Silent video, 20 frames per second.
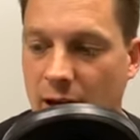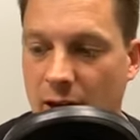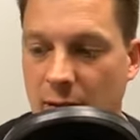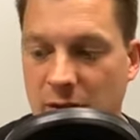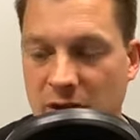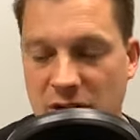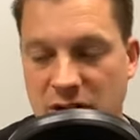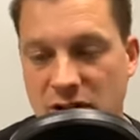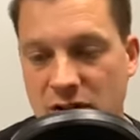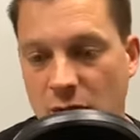
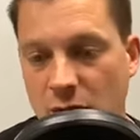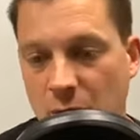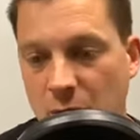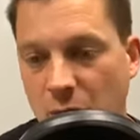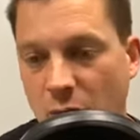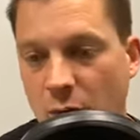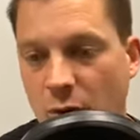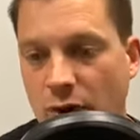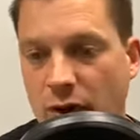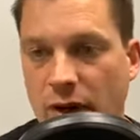is so
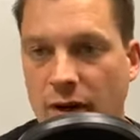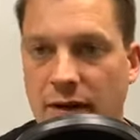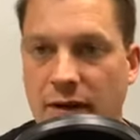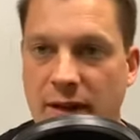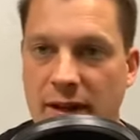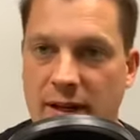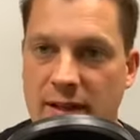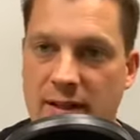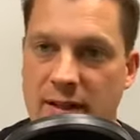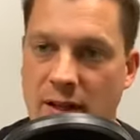important and
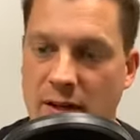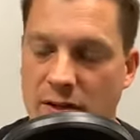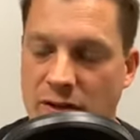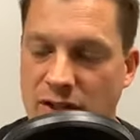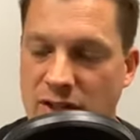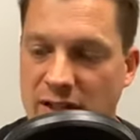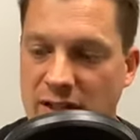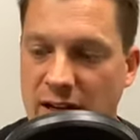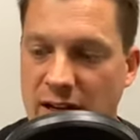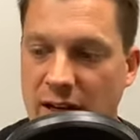things to
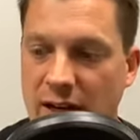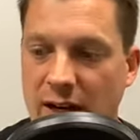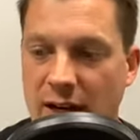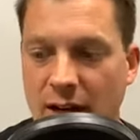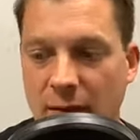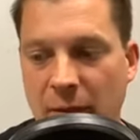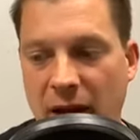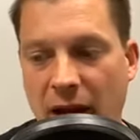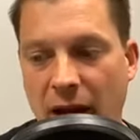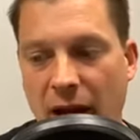understand
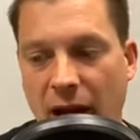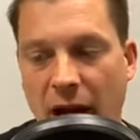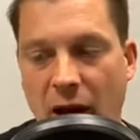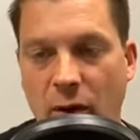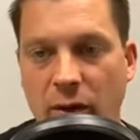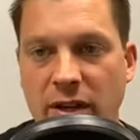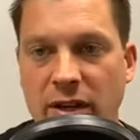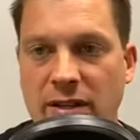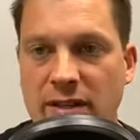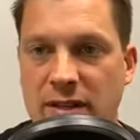about how
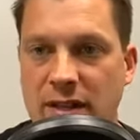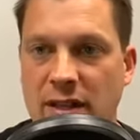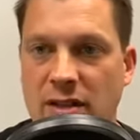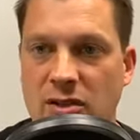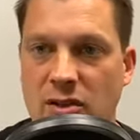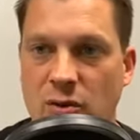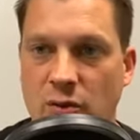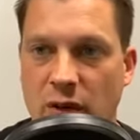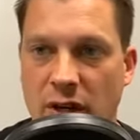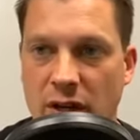these things
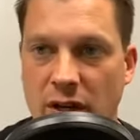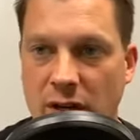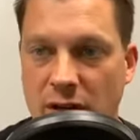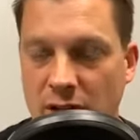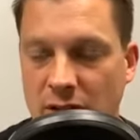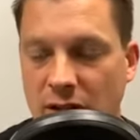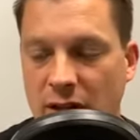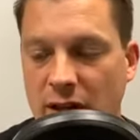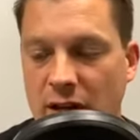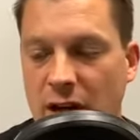are written
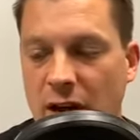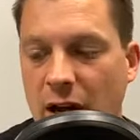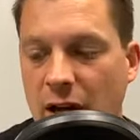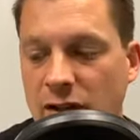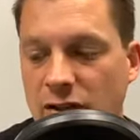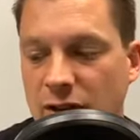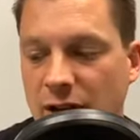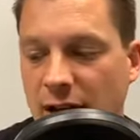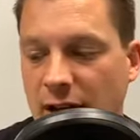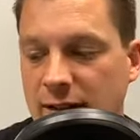into the
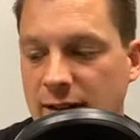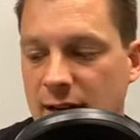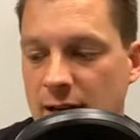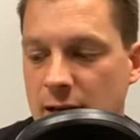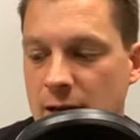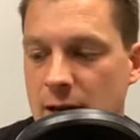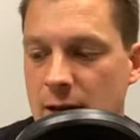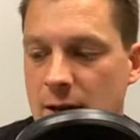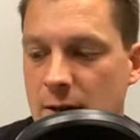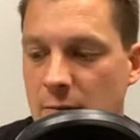contract.
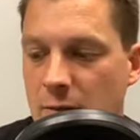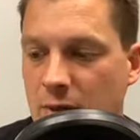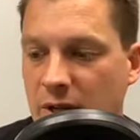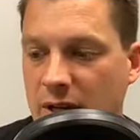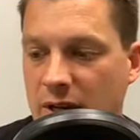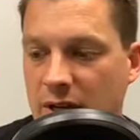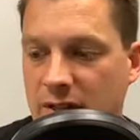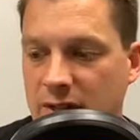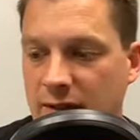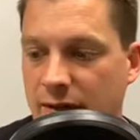
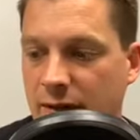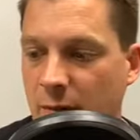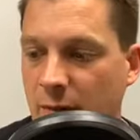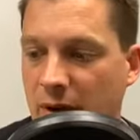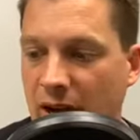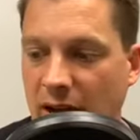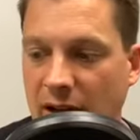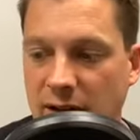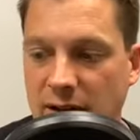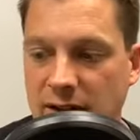Because if a
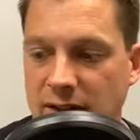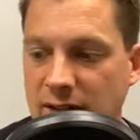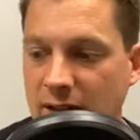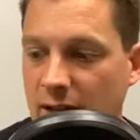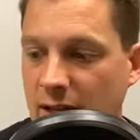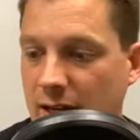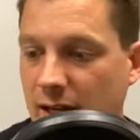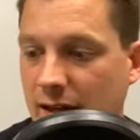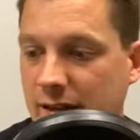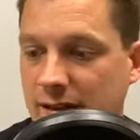buyer
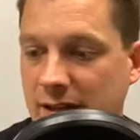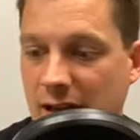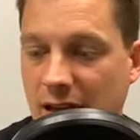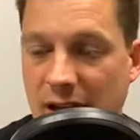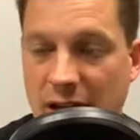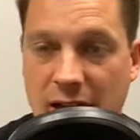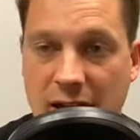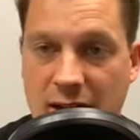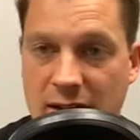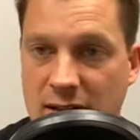says,
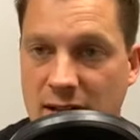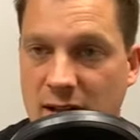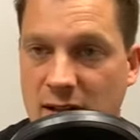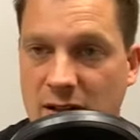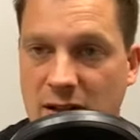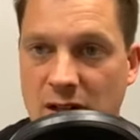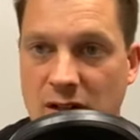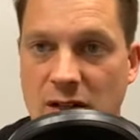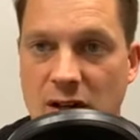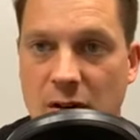hey, it's
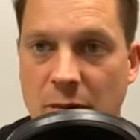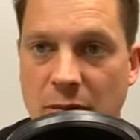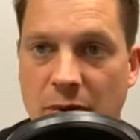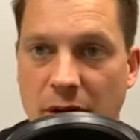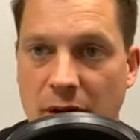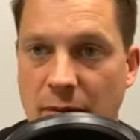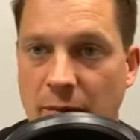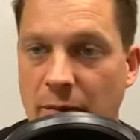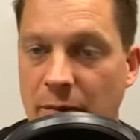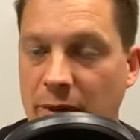contingent
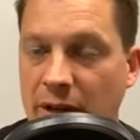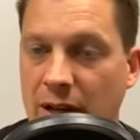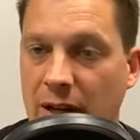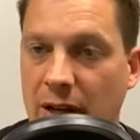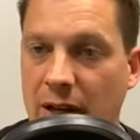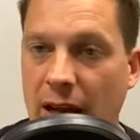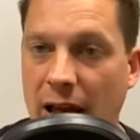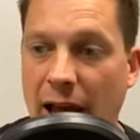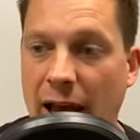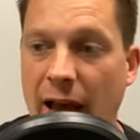upon
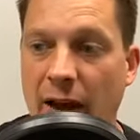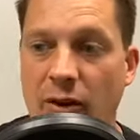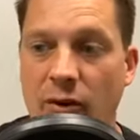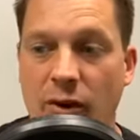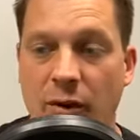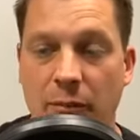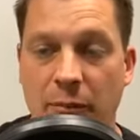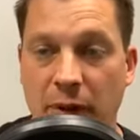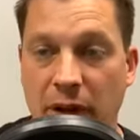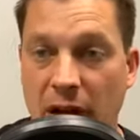being at or
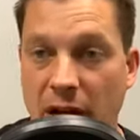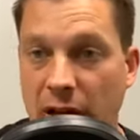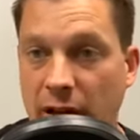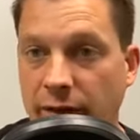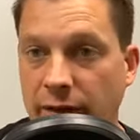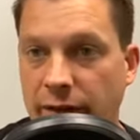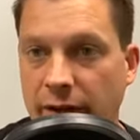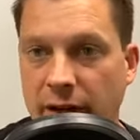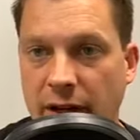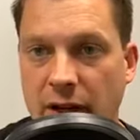
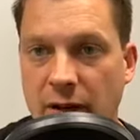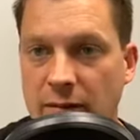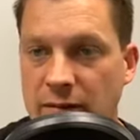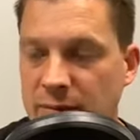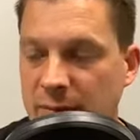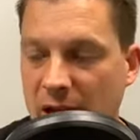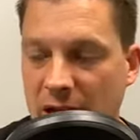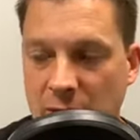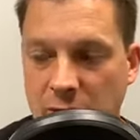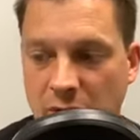above and it comes
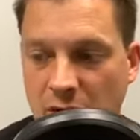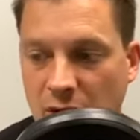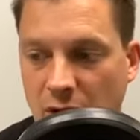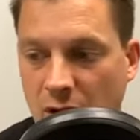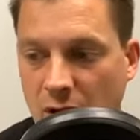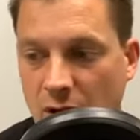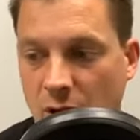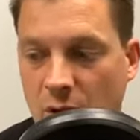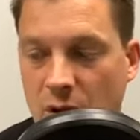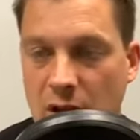back
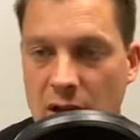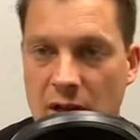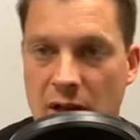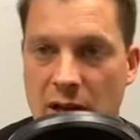below,